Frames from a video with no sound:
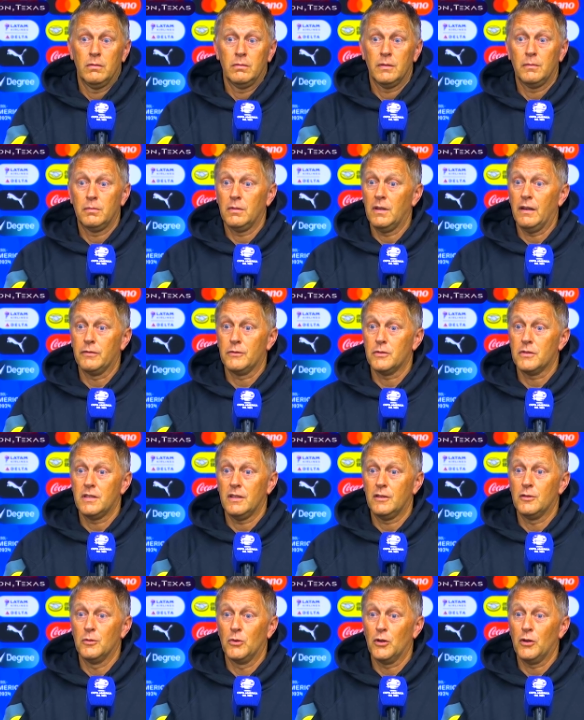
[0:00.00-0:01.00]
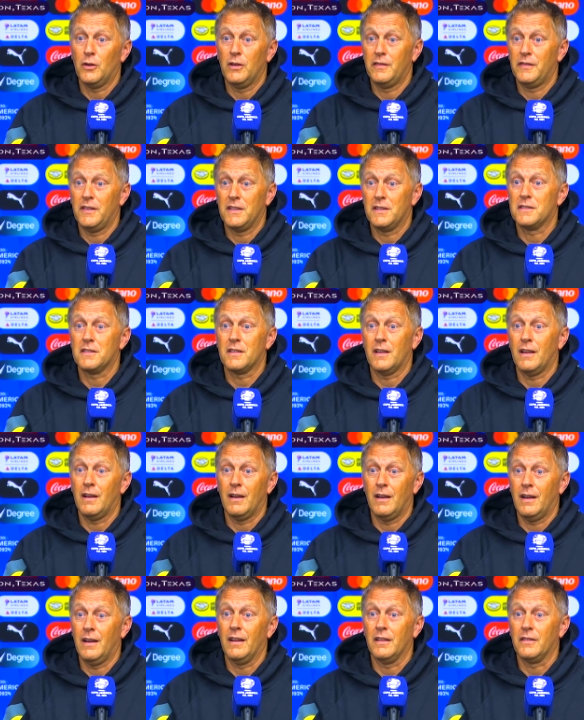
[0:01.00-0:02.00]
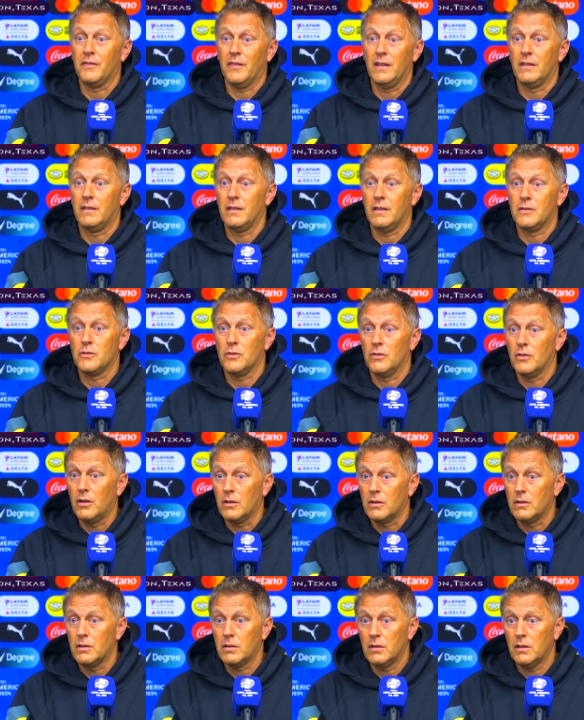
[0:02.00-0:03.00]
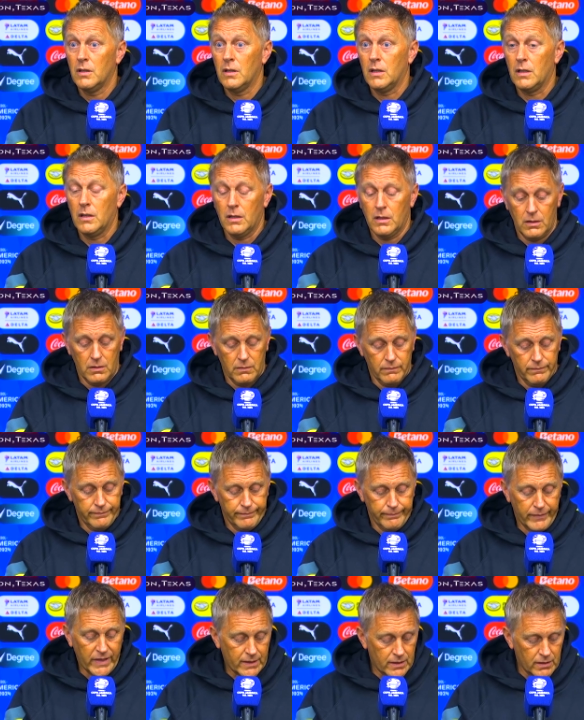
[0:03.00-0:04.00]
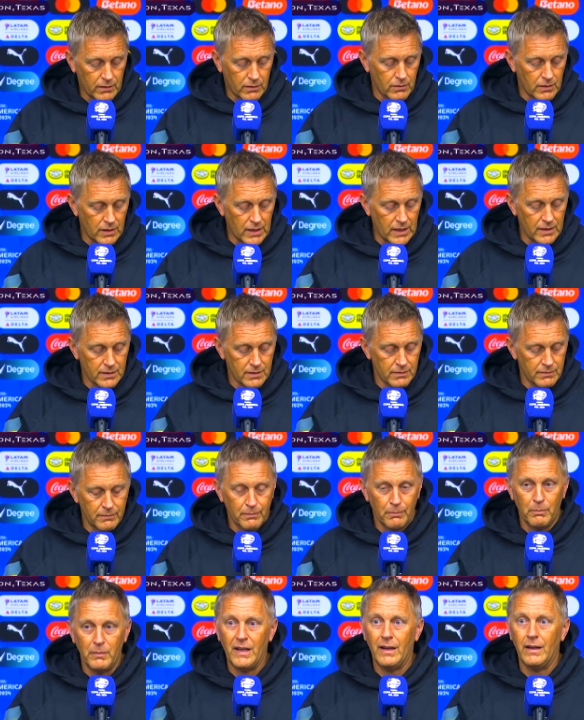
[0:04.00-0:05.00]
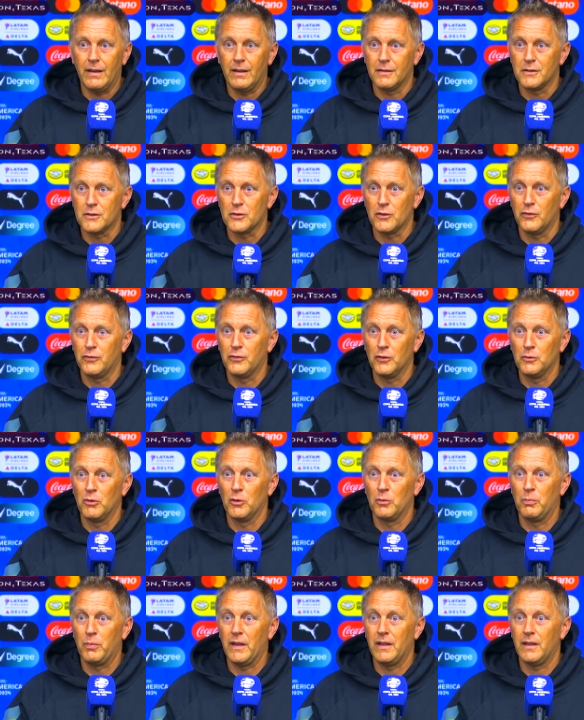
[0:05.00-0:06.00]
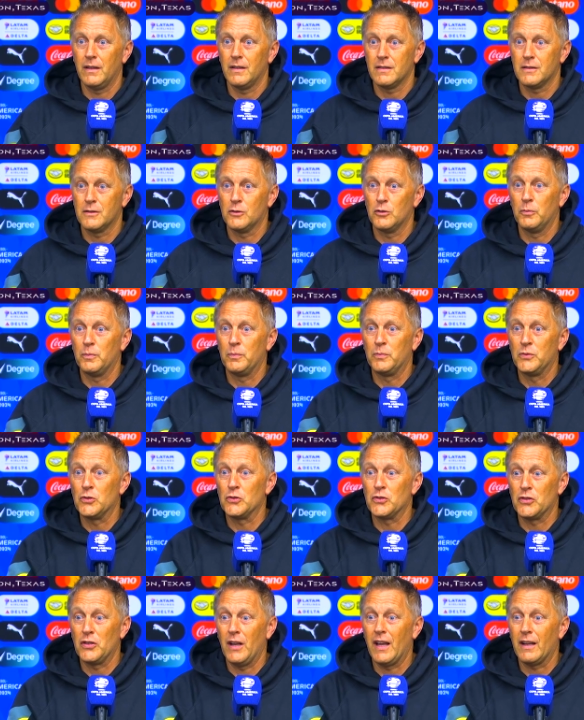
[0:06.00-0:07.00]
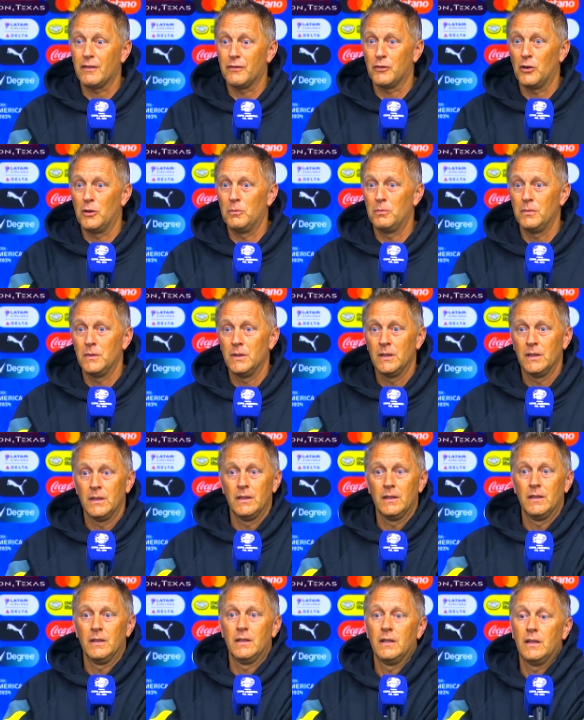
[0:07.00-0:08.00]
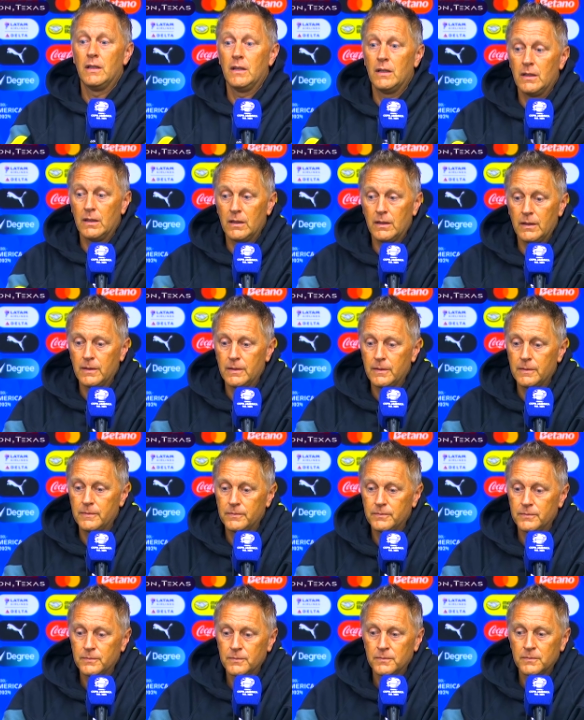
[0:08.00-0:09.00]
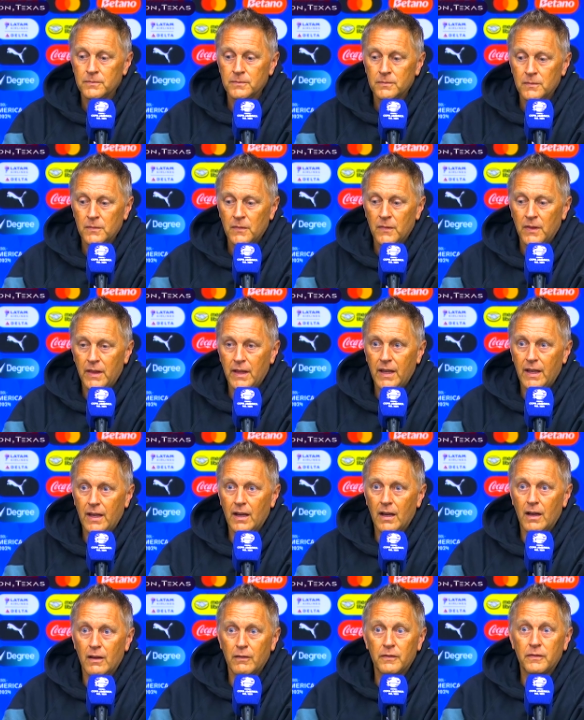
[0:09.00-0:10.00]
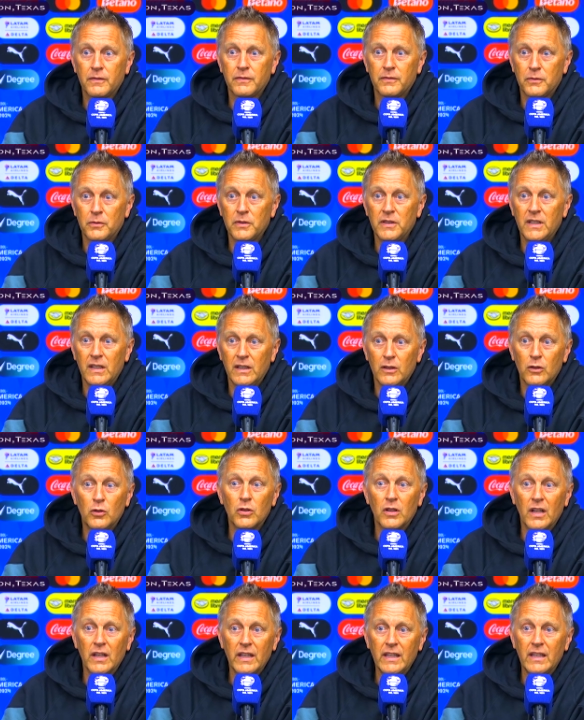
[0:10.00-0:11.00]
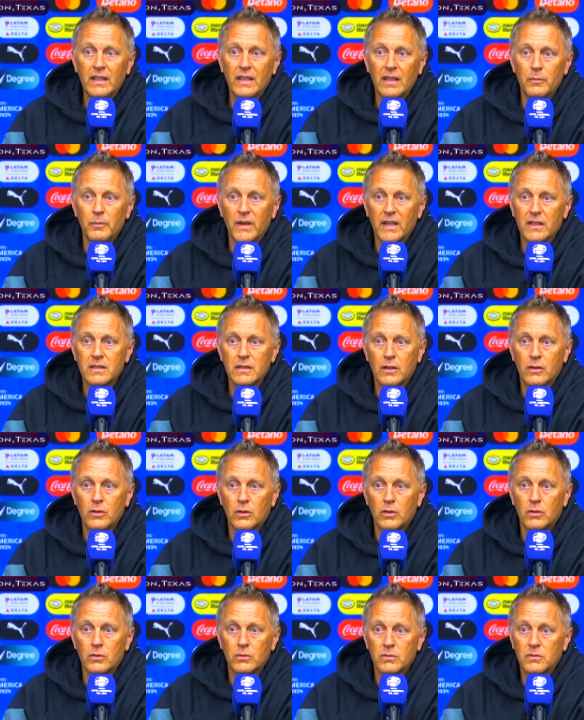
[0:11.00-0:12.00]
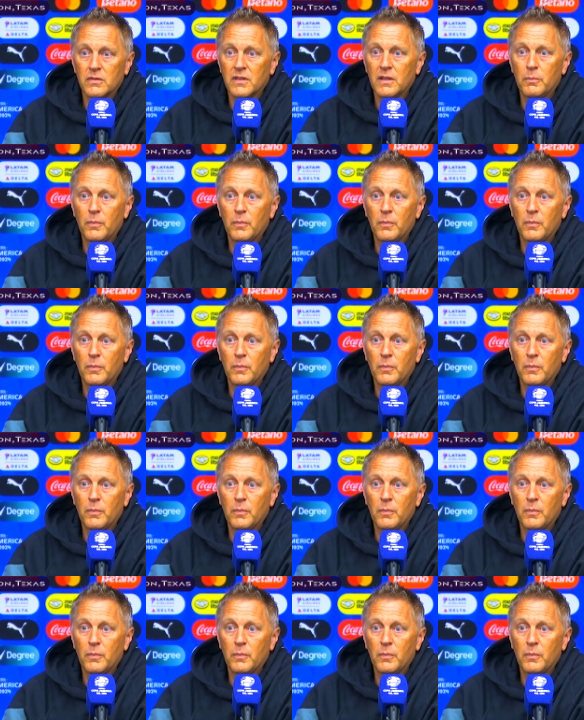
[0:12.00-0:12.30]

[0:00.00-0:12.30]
we will have to see tomorrow if it's uh, an advantage or not. Uh, Mexico has millions of football players to, to select from. Uh, they have really good league in Mexico. The